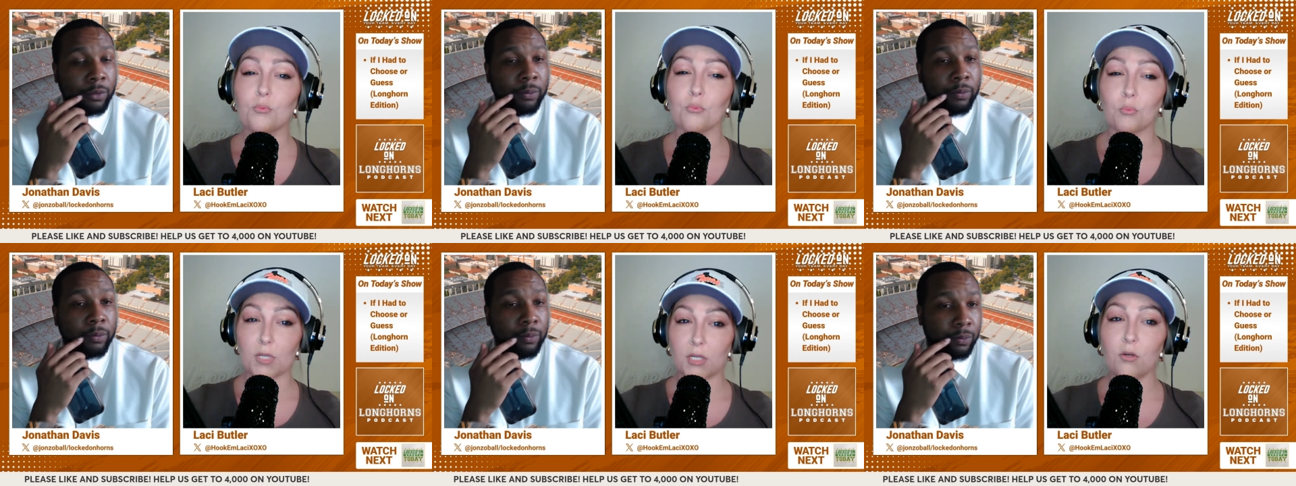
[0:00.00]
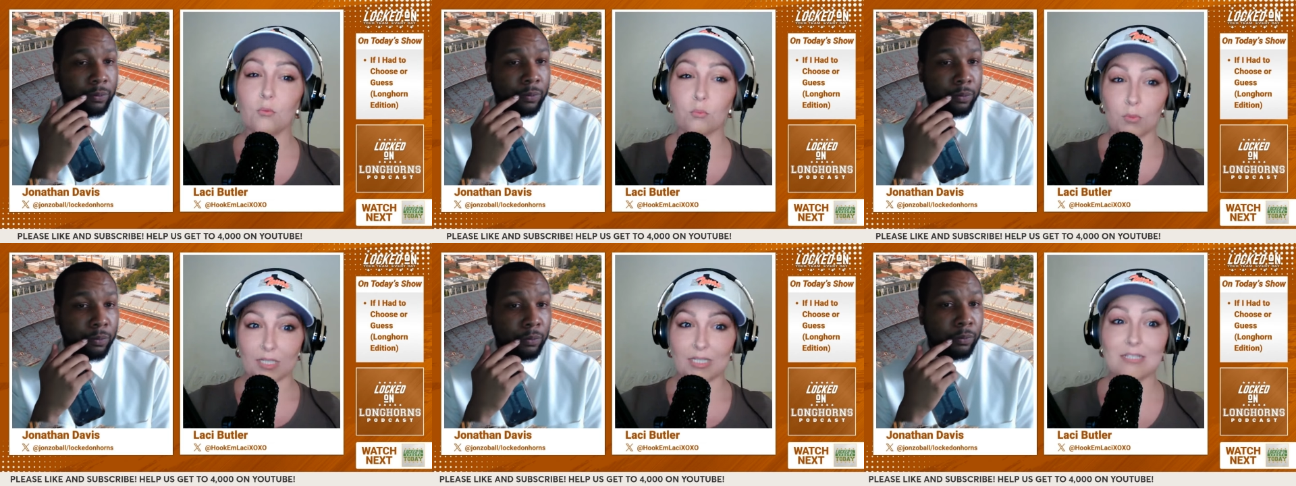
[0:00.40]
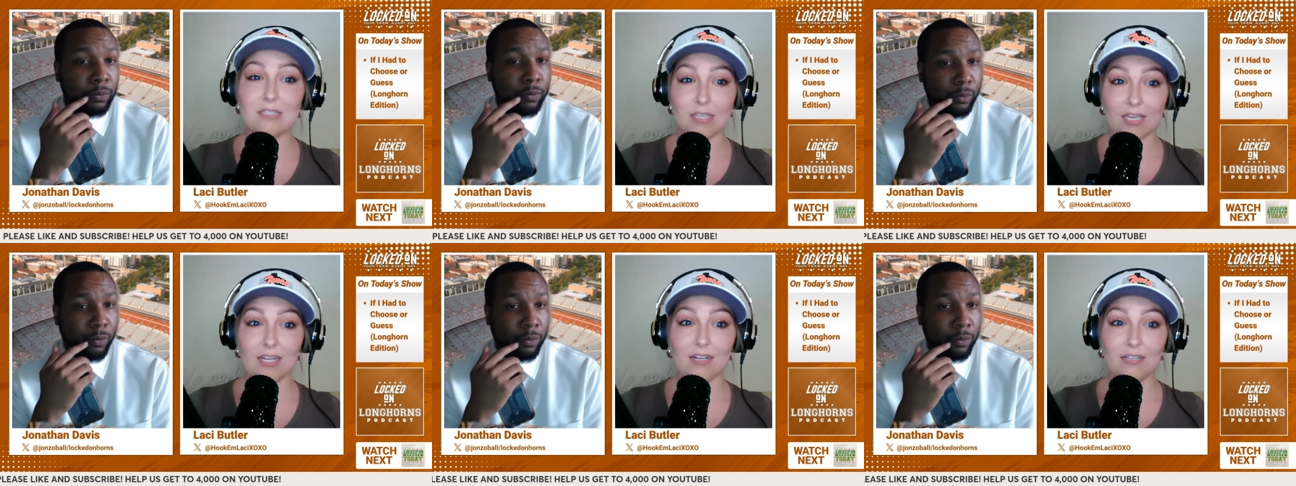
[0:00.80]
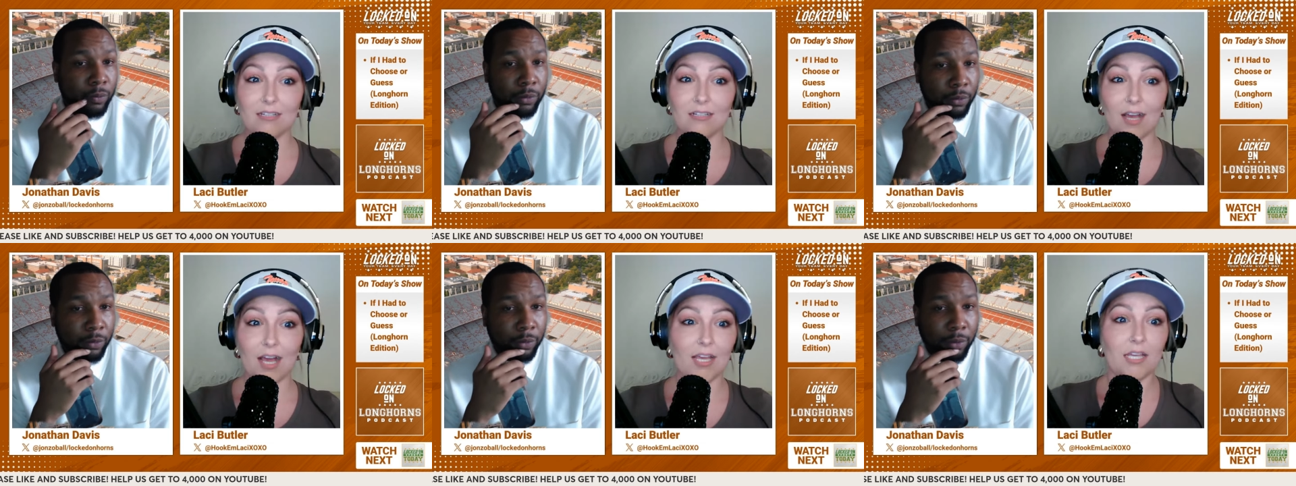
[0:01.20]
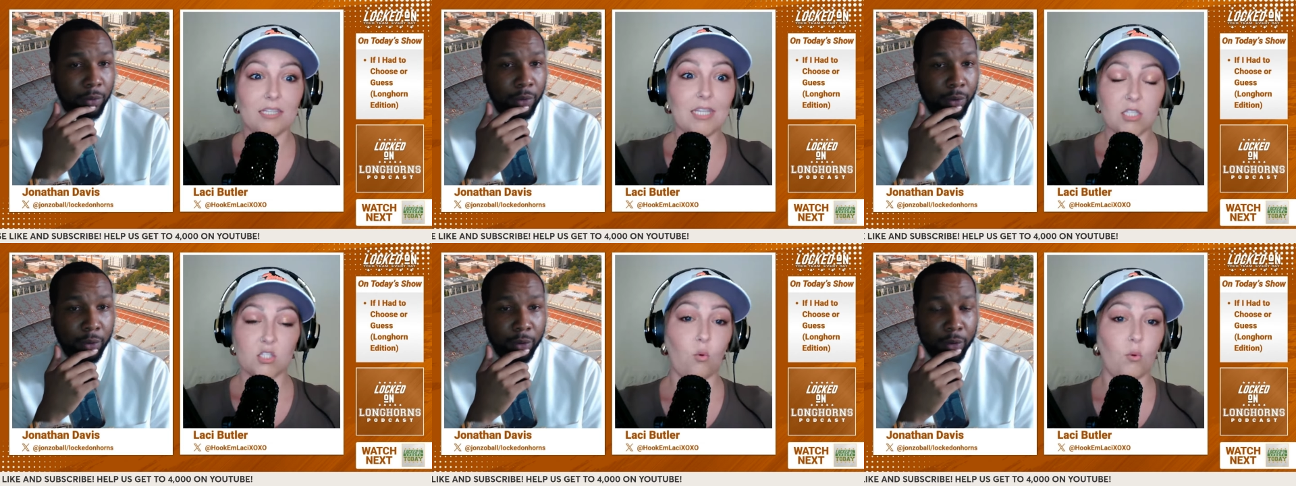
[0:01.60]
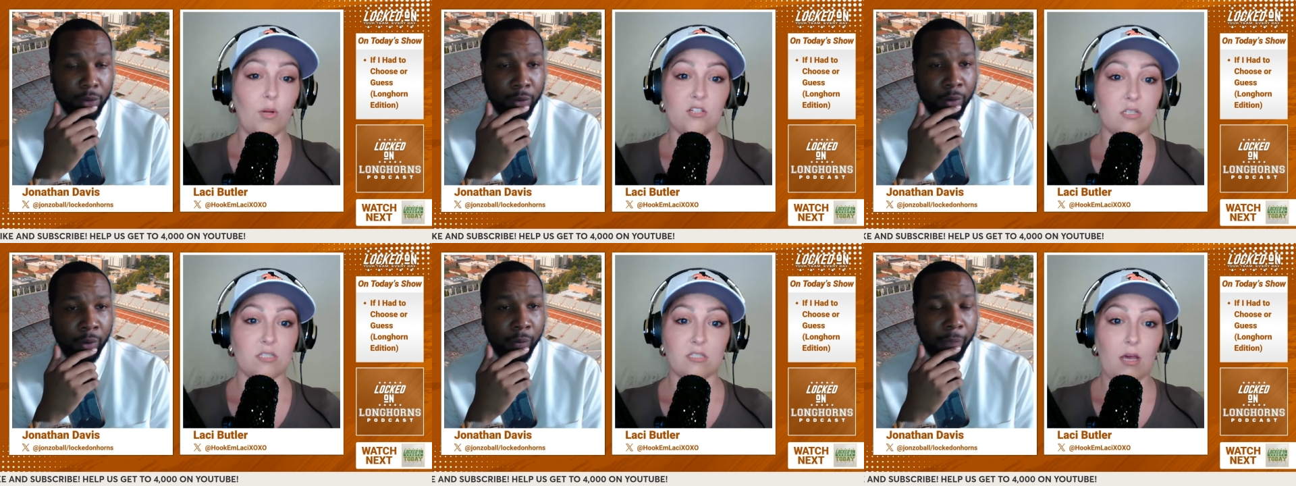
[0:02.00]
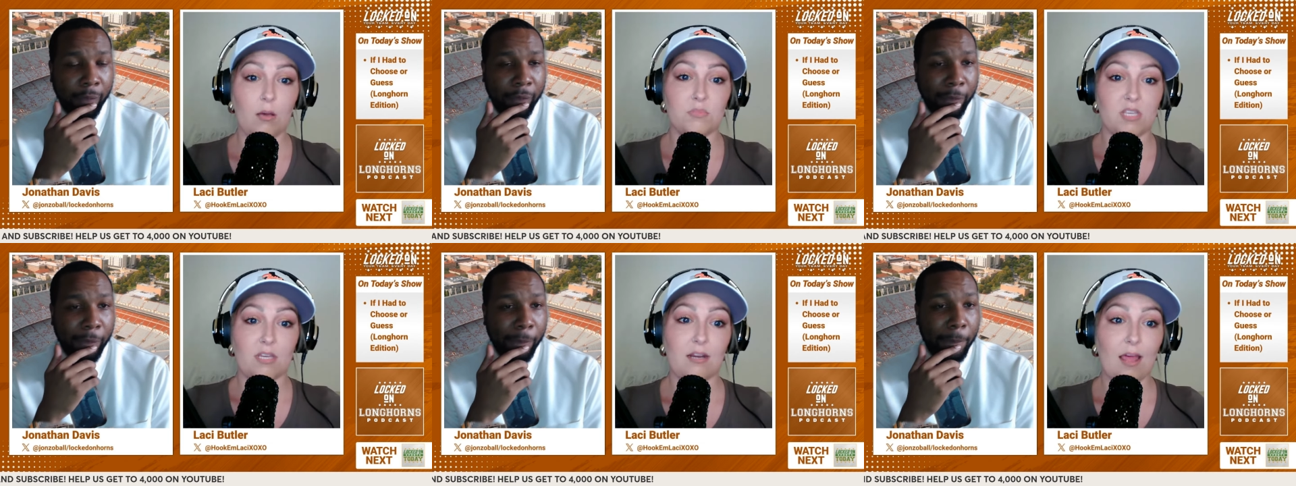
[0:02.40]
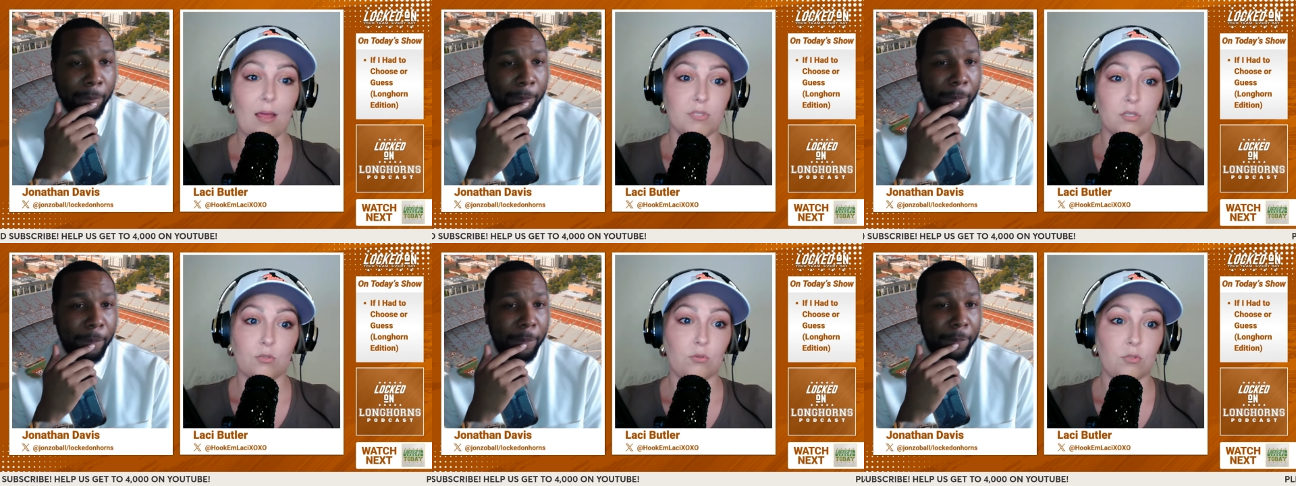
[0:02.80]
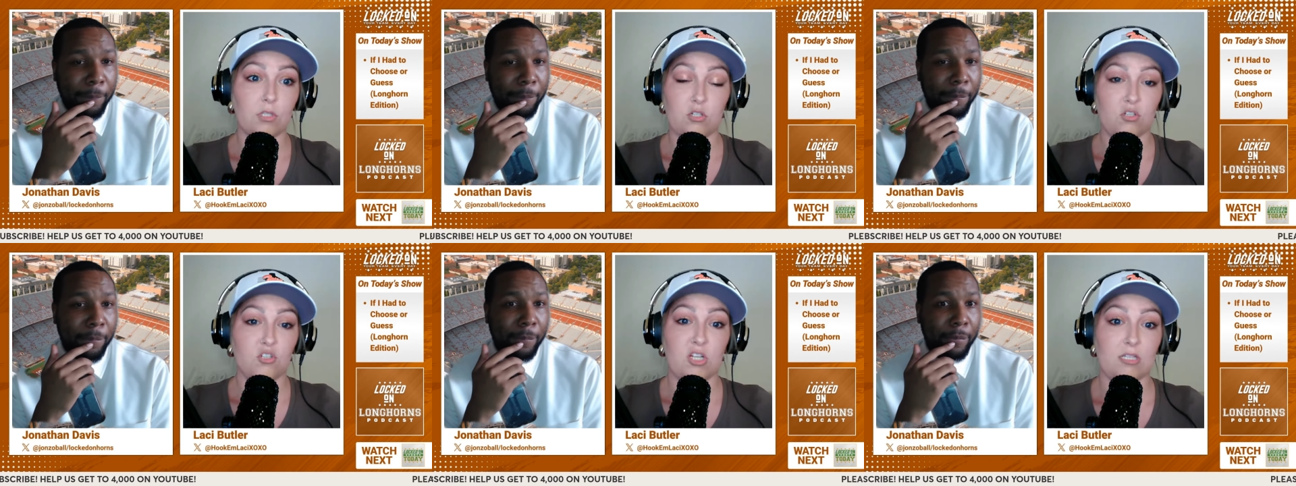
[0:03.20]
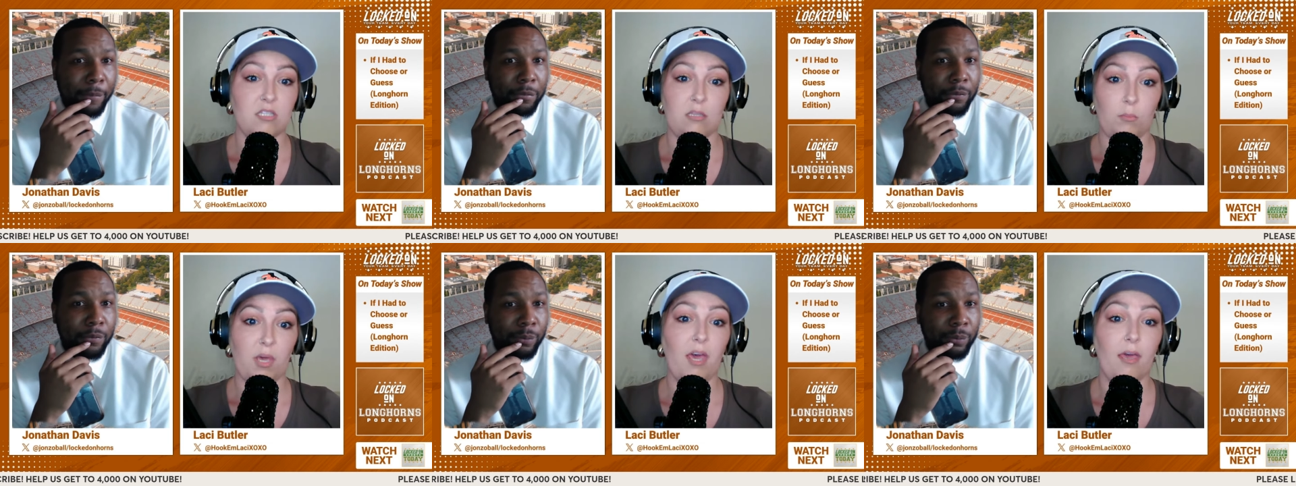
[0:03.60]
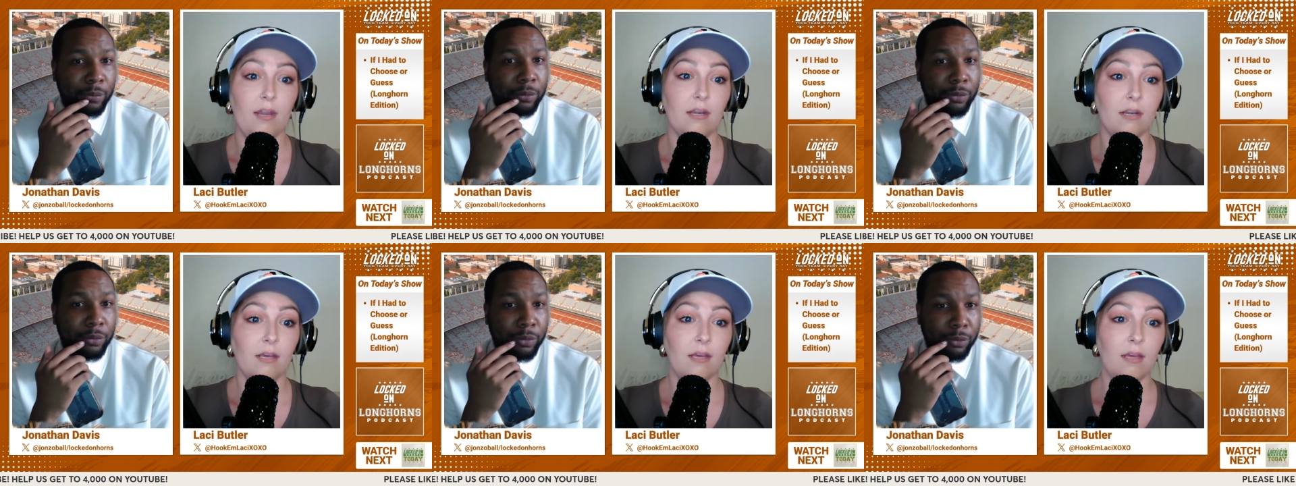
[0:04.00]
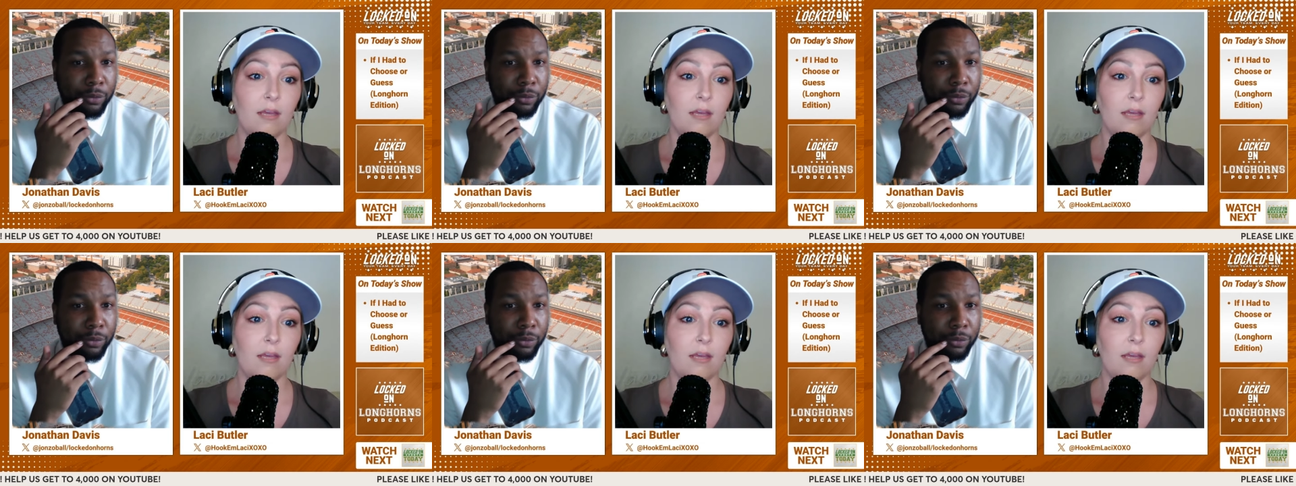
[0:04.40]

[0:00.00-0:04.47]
Speaker 1: real reason, unless Quinn just comes in and absolutely just shits the bed,